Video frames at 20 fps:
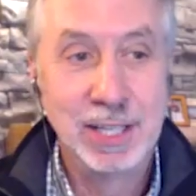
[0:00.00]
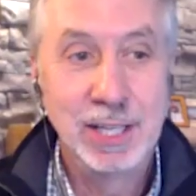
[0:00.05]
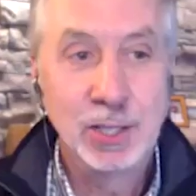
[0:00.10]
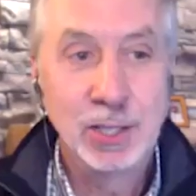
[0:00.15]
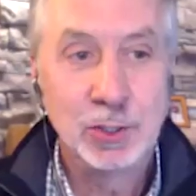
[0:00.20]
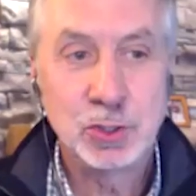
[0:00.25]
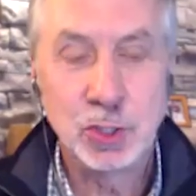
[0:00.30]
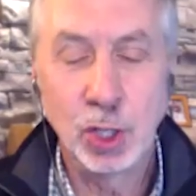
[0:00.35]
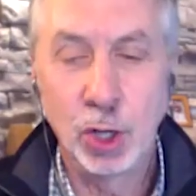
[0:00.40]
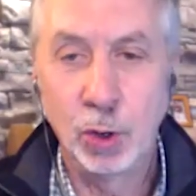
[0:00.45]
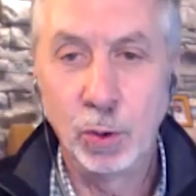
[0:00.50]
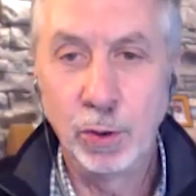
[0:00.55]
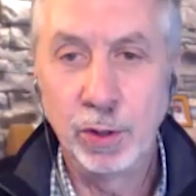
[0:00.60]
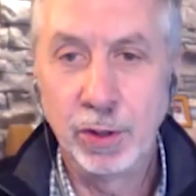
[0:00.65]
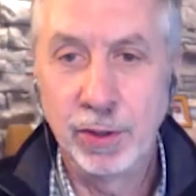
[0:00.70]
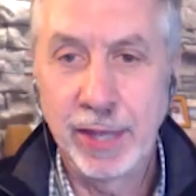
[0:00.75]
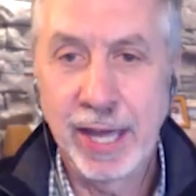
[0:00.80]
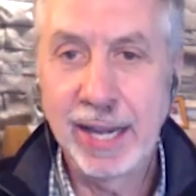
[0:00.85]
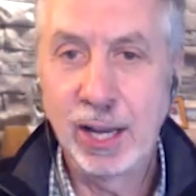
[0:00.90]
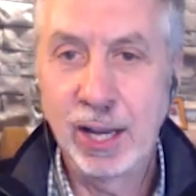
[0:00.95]
so
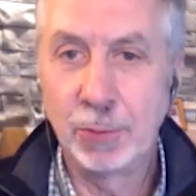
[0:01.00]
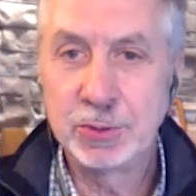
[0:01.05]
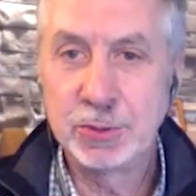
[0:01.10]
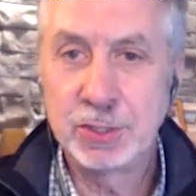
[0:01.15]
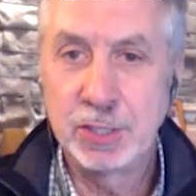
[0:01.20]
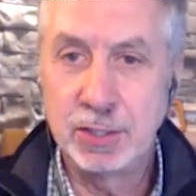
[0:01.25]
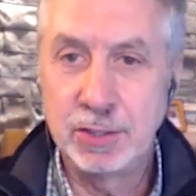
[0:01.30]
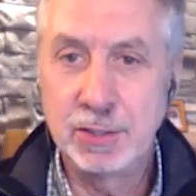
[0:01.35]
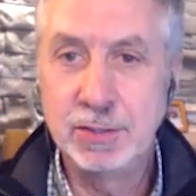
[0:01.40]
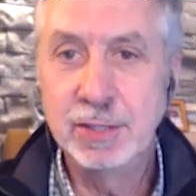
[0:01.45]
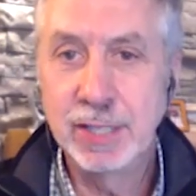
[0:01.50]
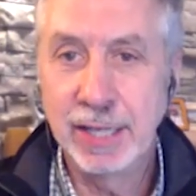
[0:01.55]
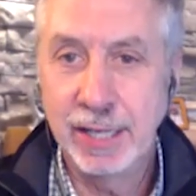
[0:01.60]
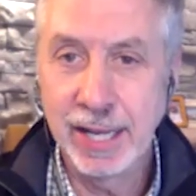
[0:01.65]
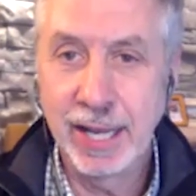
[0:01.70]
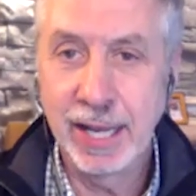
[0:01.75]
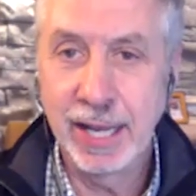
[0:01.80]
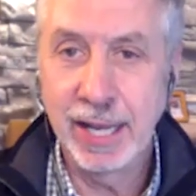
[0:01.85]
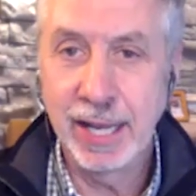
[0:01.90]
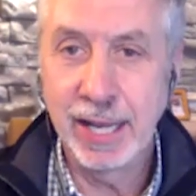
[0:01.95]
that helps to
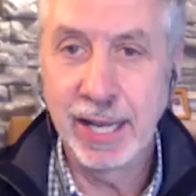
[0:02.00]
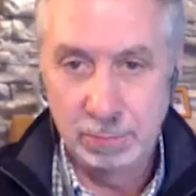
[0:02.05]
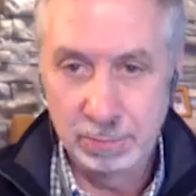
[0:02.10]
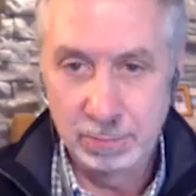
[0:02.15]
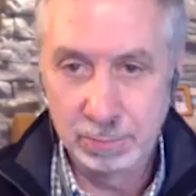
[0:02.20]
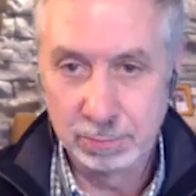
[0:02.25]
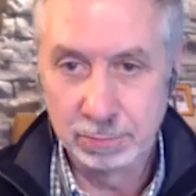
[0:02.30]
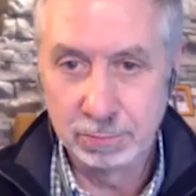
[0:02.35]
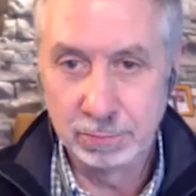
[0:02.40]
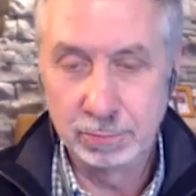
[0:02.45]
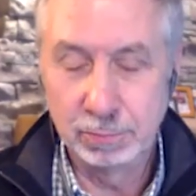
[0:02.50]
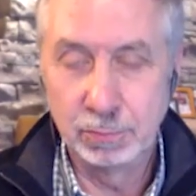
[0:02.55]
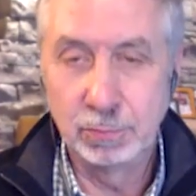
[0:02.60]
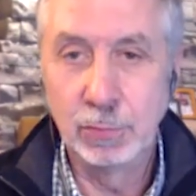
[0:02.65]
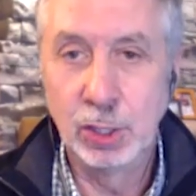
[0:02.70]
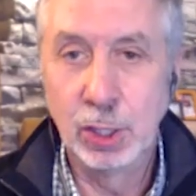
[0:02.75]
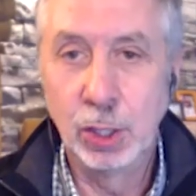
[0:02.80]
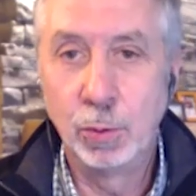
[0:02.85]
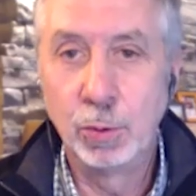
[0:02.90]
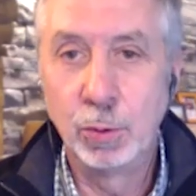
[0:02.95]
again
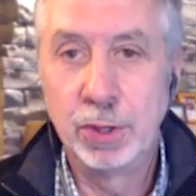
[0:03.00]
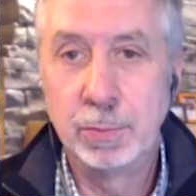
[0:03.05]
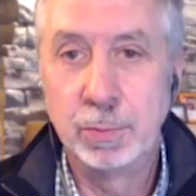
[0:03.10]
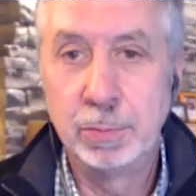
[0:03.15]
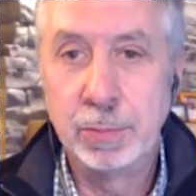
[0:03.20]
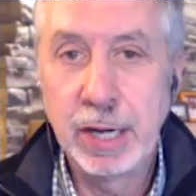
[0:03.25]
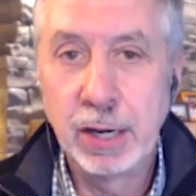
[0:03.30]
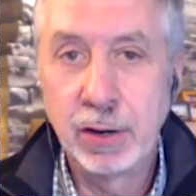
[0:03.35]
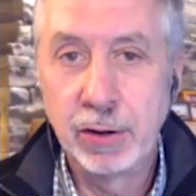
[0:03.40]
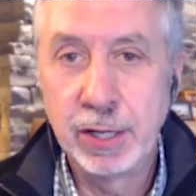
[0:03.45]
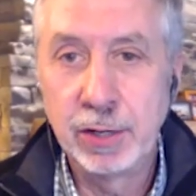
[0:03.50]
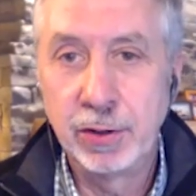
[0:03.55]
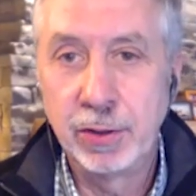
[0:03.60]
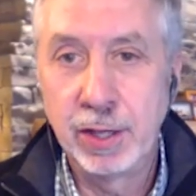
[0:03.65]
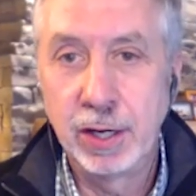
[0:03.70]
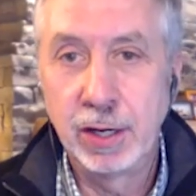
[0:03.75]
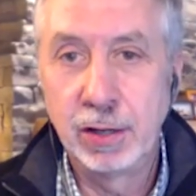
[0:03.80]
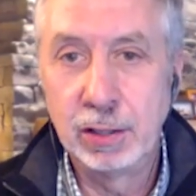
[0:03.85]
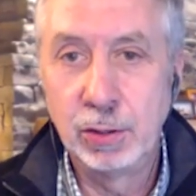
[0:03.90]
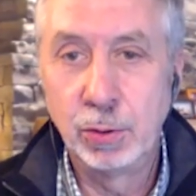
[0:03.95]
lower the barrier
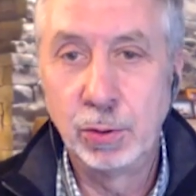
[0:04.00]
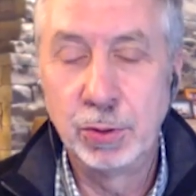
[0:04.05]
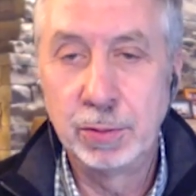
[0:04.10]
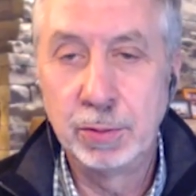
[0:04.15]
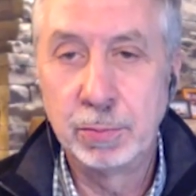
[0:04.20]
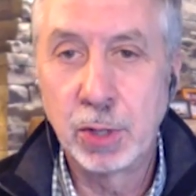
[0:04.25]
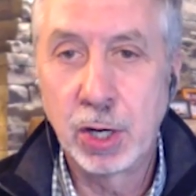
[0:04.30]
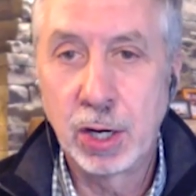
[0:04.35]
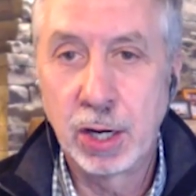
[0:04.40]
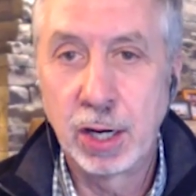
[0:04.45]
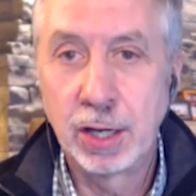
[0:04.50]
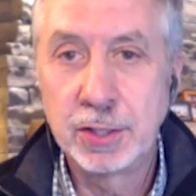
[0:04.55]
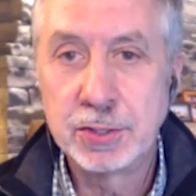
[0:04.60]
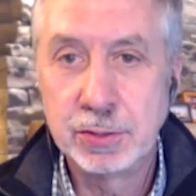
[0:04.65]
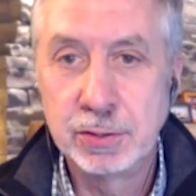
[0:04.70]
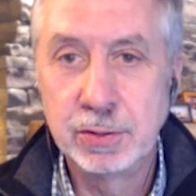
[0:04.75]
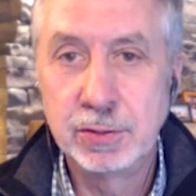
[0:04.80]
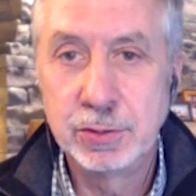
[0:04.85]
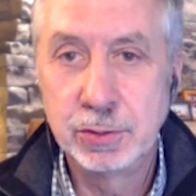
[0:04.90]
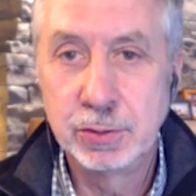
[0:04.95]
there, lower the bar
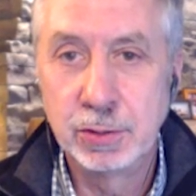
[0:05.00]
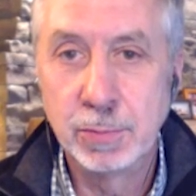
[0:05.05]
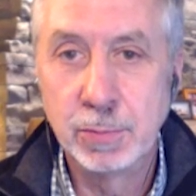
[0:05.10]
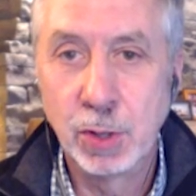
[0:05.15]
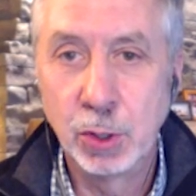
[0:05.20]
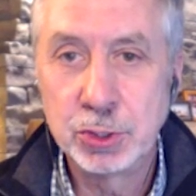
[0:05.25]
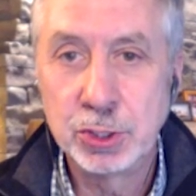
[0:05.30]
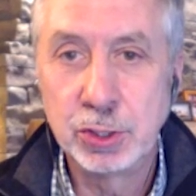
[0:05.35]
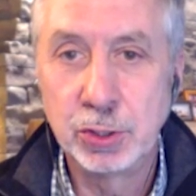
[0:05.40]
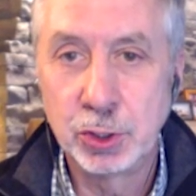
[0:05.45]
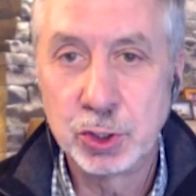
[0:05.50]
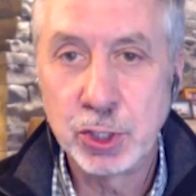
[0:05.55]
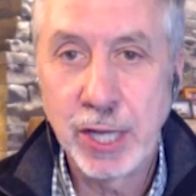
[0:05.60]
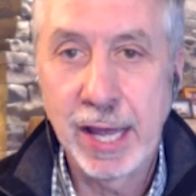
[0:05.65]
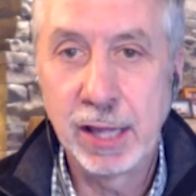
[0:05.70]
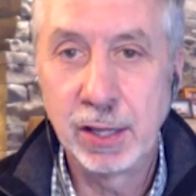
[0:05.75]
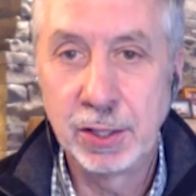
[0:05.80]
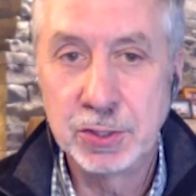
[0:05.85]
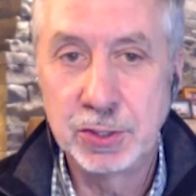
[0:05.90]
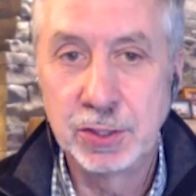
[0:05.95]
to, to emotional
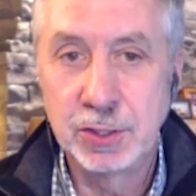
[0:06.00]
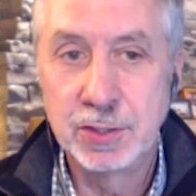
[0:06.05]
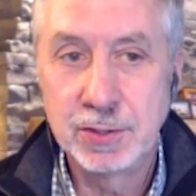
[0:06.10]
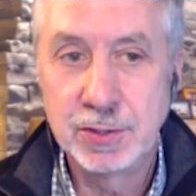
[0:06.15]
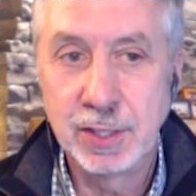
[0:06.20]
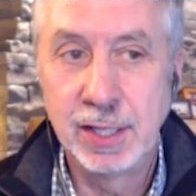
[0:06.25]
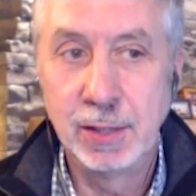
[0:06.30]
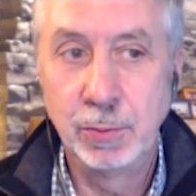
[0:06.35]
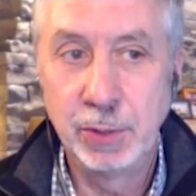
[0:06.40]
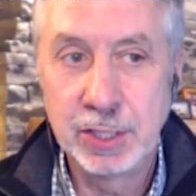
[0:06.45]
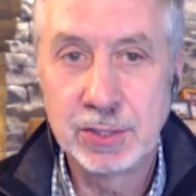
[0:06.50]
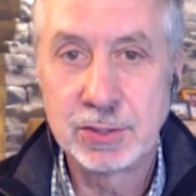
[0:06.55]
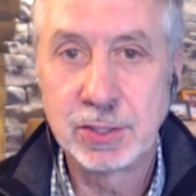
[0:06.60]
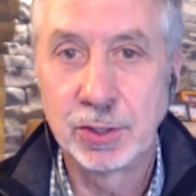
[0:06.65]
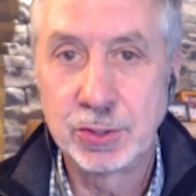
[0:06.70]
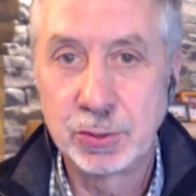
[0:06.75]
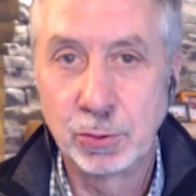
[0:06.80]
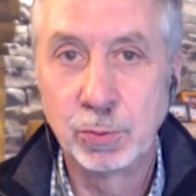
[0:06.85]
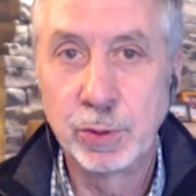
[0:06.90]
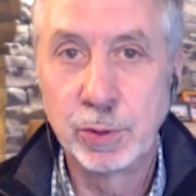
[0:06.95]
challenges, and then we can
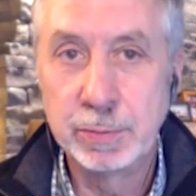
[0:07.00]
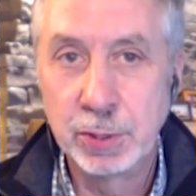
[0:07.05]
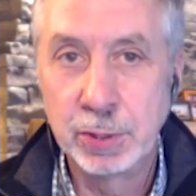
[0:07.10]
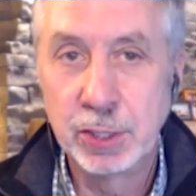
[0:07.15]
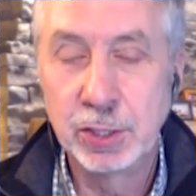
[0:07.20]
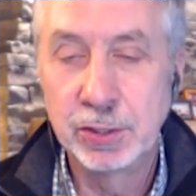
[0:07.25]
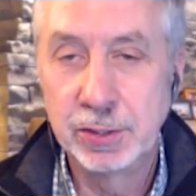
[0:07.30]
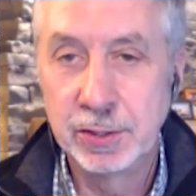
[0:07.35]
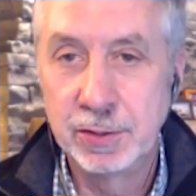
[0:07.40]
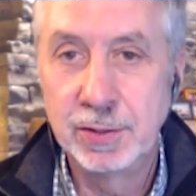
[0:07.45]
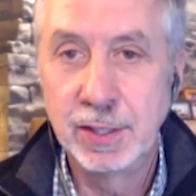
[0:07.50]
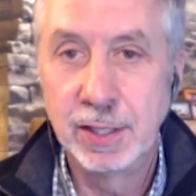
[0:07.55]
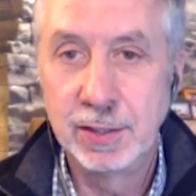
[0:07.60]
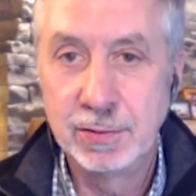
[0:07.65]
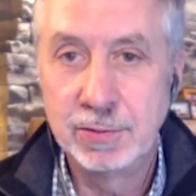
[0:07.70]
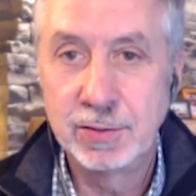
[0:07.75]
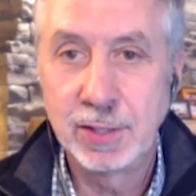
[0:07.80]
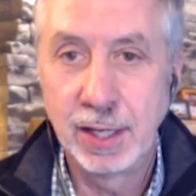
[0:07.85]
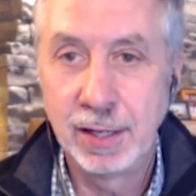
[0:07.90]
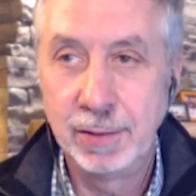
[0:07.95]
start to rebuild and,
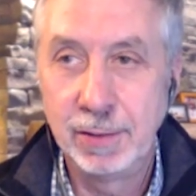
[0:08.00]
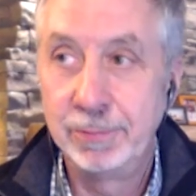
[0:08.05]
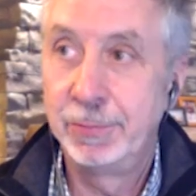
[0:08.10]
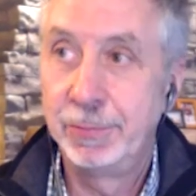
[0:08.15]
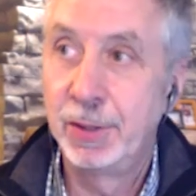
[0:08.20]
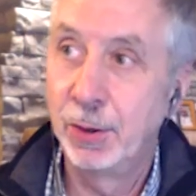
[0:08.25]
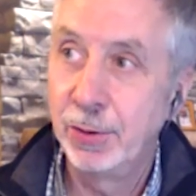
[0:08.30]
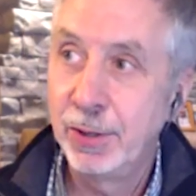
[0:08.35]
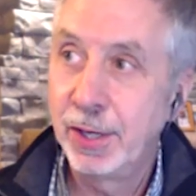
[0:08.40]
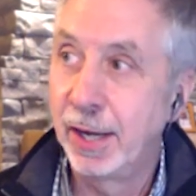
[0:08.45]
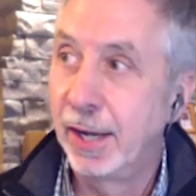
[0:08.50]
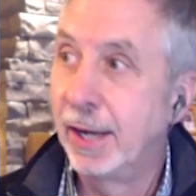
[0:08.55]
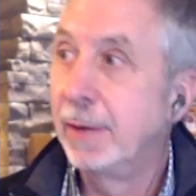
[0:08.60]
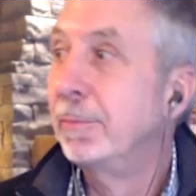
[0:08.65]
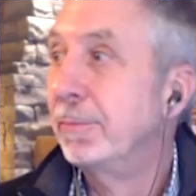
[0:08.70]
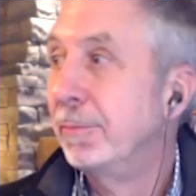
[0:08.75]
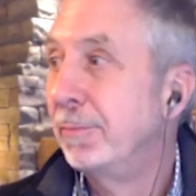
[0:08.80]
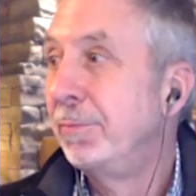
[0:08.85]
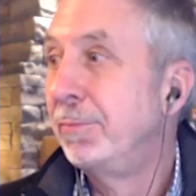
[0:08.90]
and say, okay,